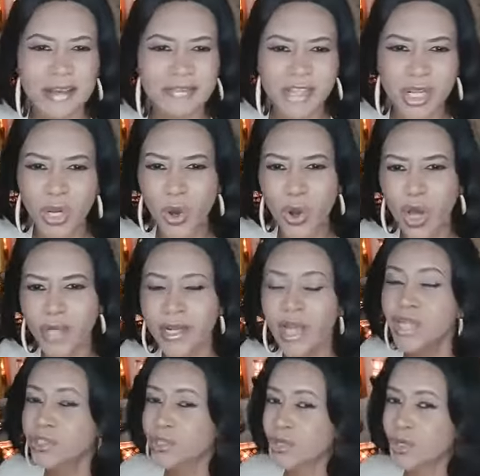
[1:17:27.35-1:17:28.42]
of the
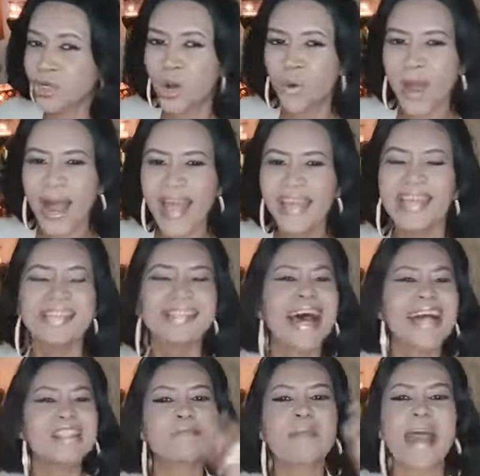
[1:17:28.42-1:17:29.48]
Lord. Do you know why?
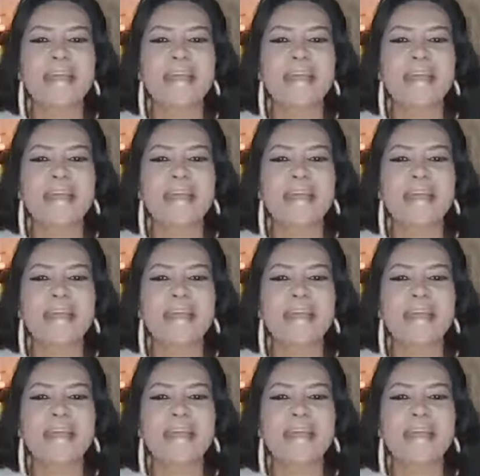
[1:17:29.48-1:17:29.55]
That's my